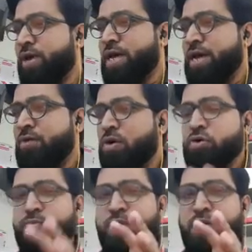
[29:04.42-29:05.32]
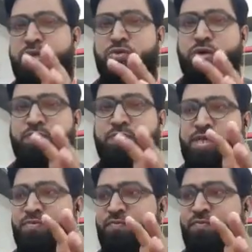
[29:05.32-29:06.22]
when I want to make use of
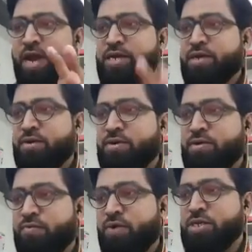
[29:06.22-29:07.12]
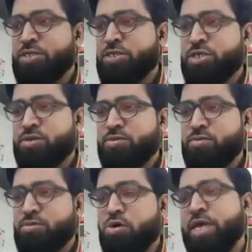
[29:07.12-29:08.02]
this fact function
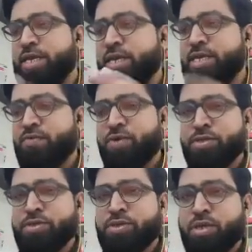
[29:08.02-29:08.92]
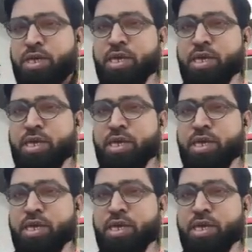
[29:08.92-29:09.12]
or any other function,